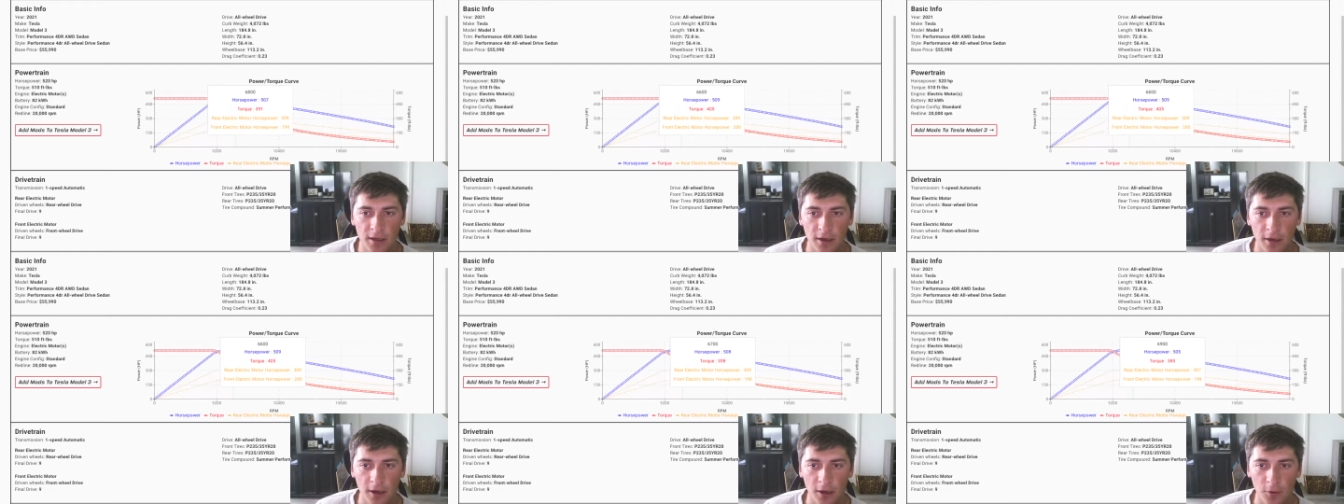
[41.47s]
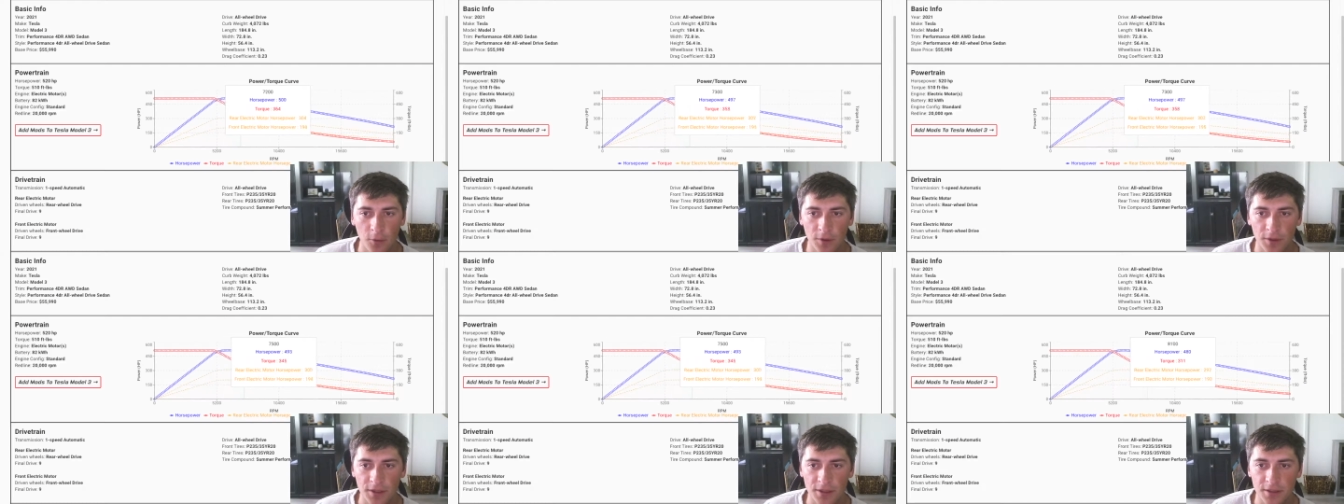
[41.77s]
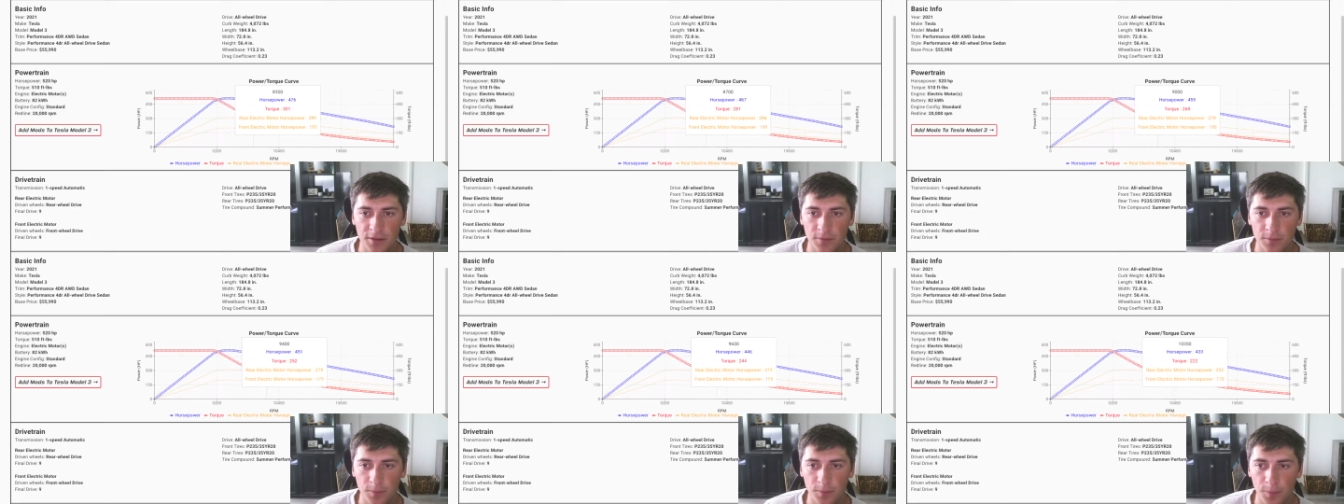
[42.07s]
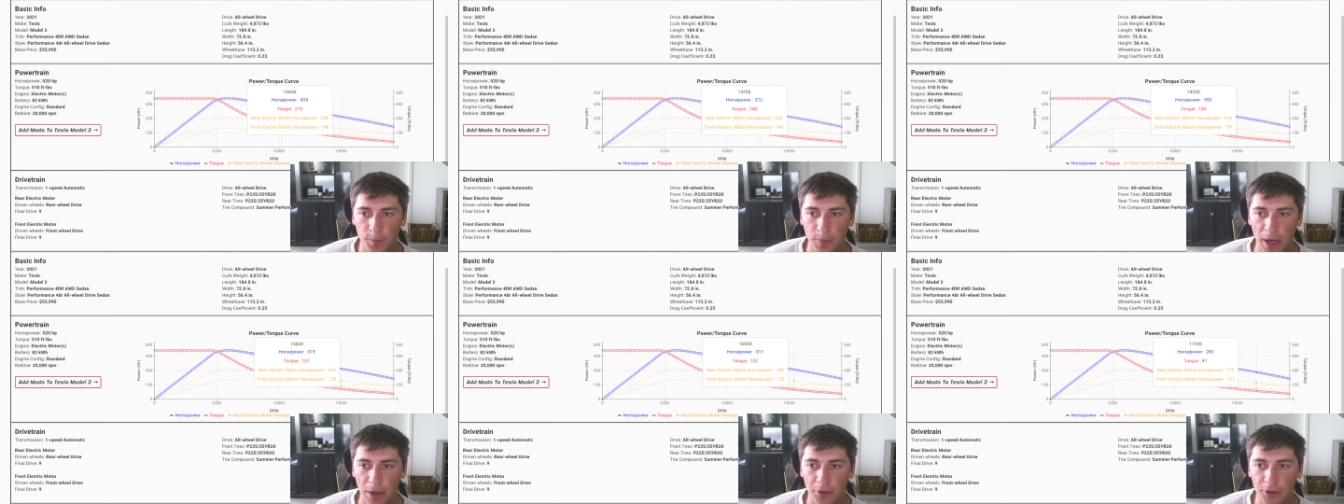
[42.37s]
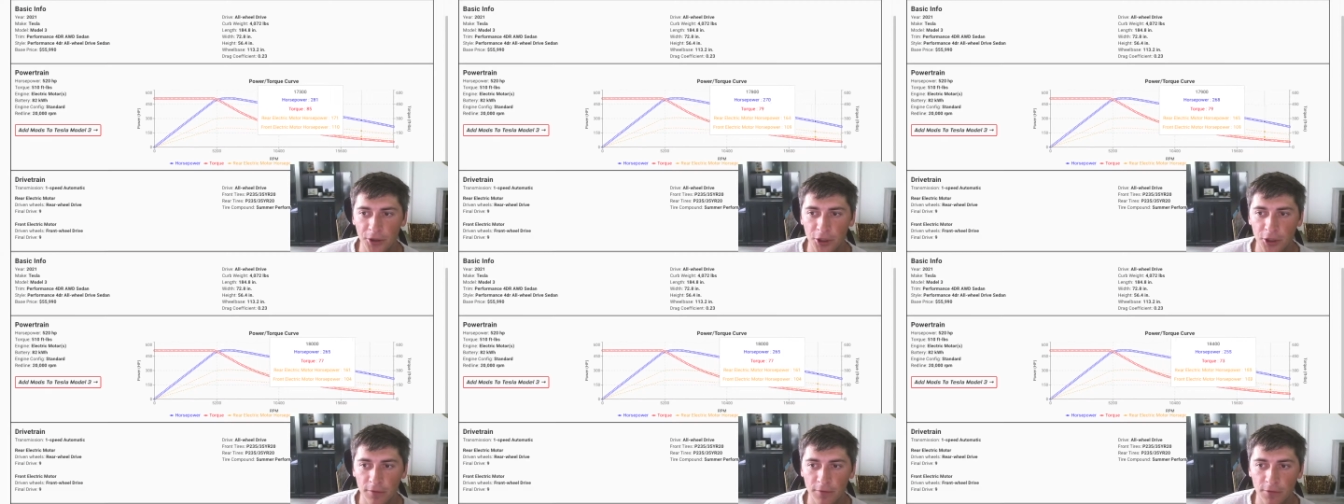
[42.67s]
uh, with a
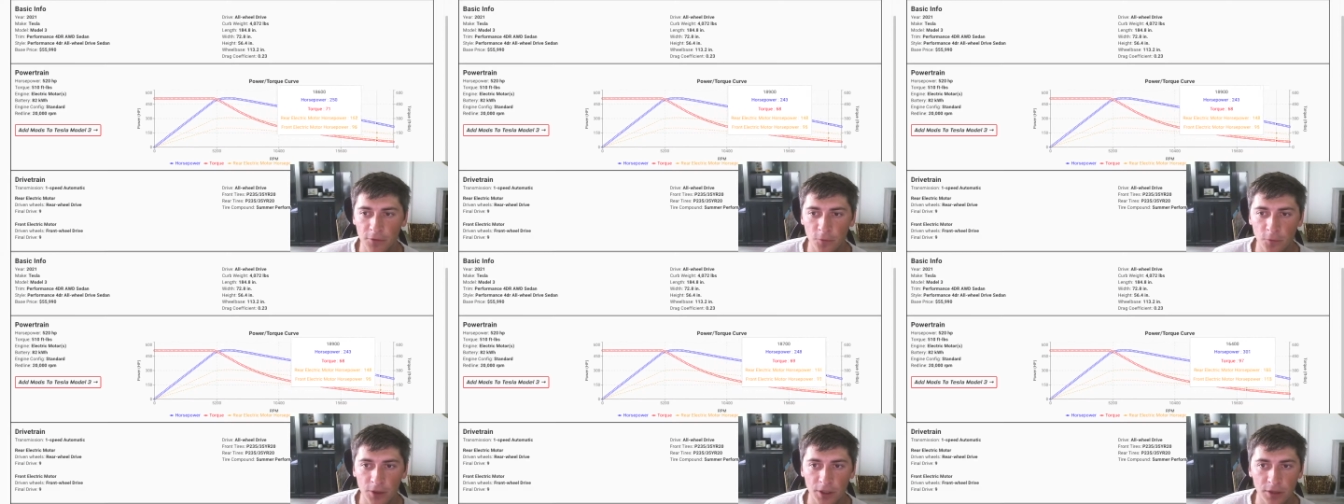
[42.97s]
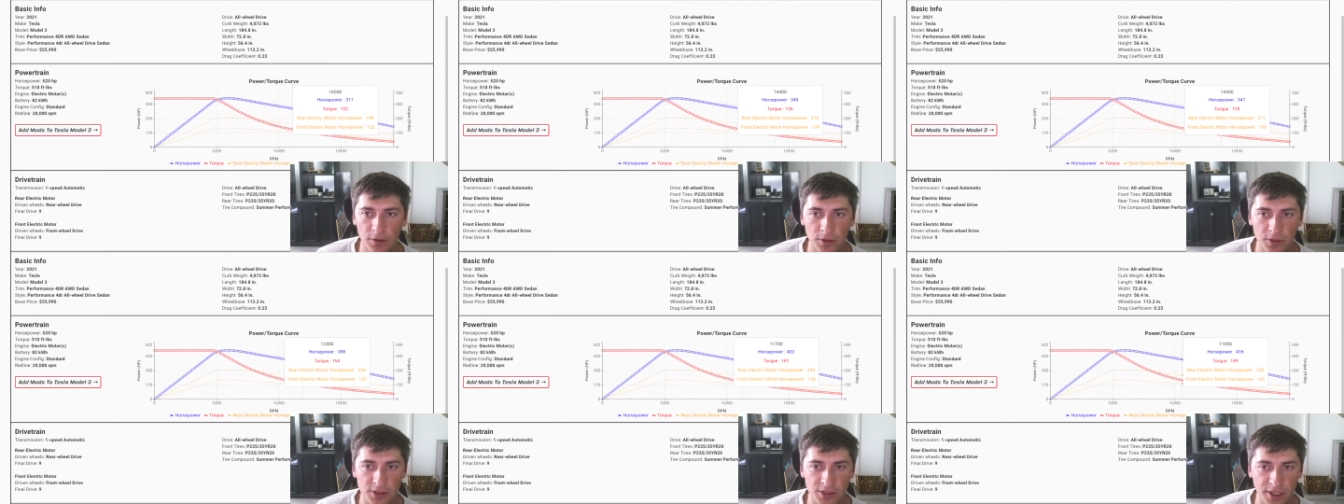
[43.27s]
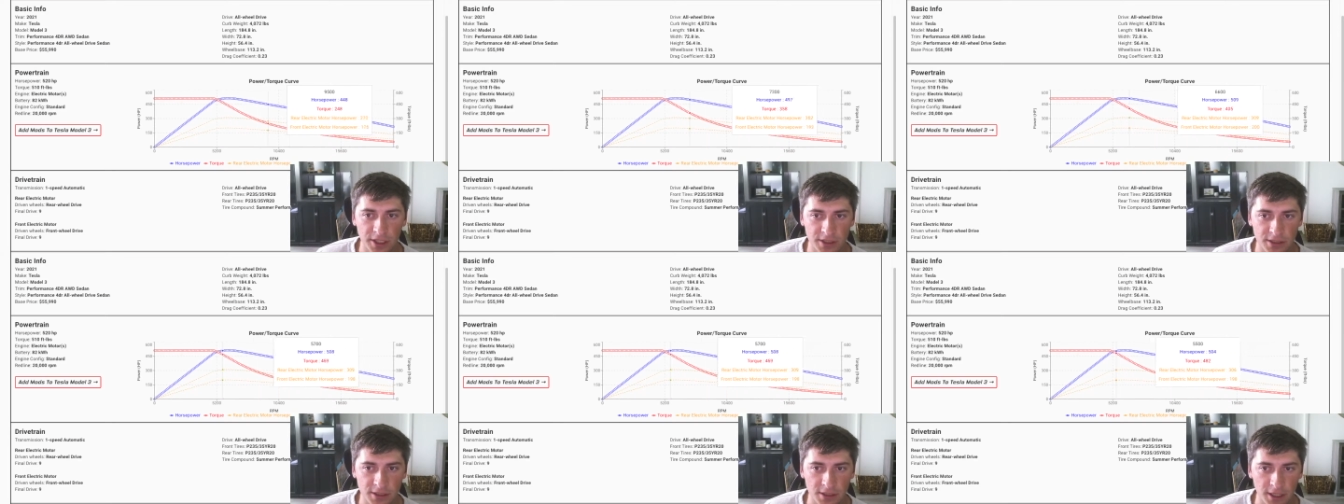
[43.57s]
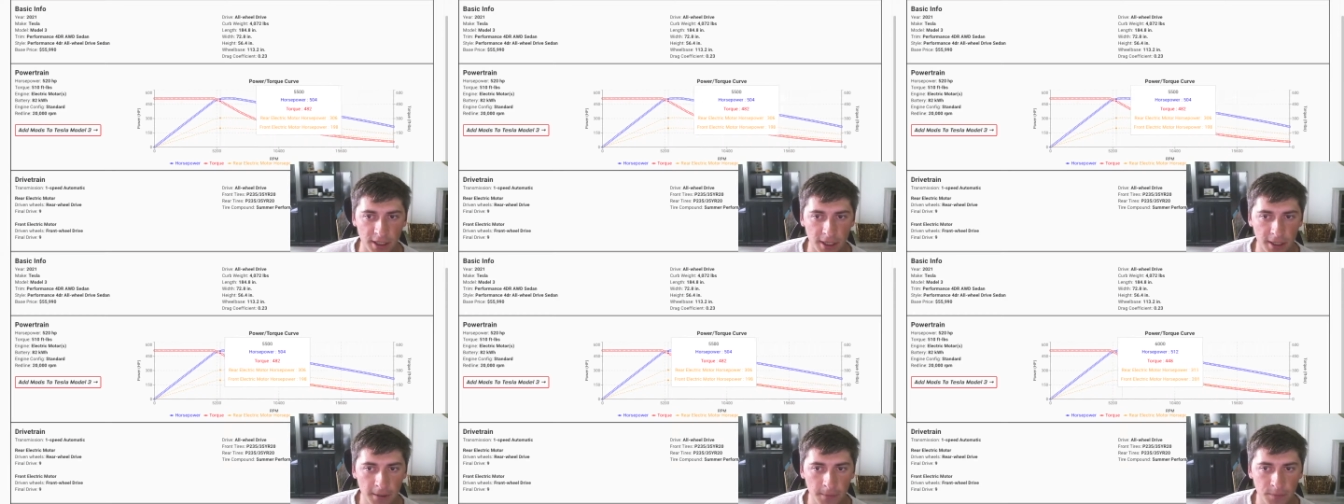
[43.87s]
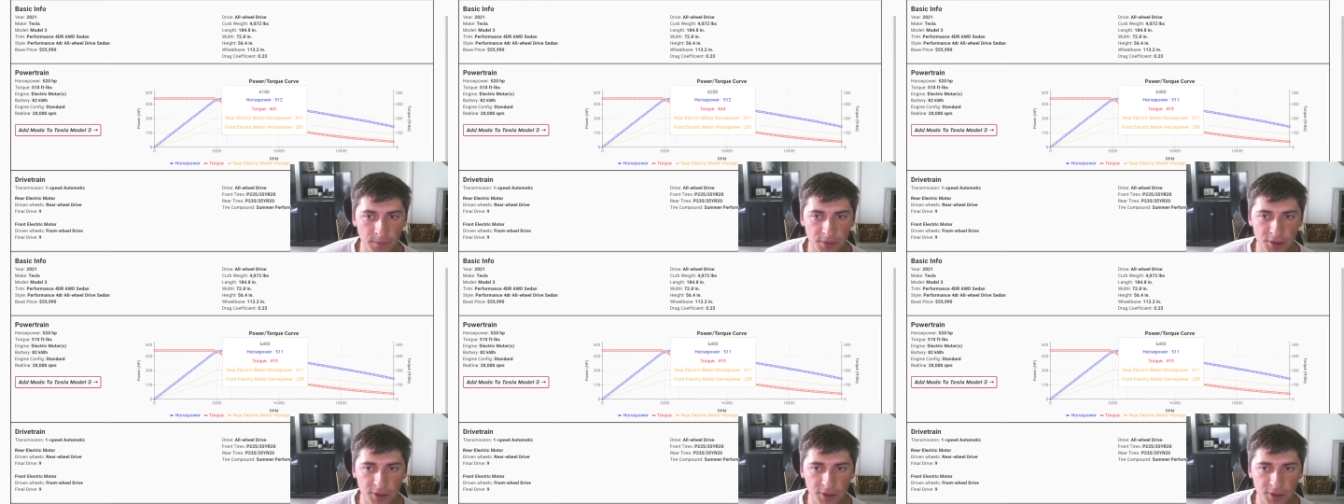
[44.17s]
power curve of what it looks like today.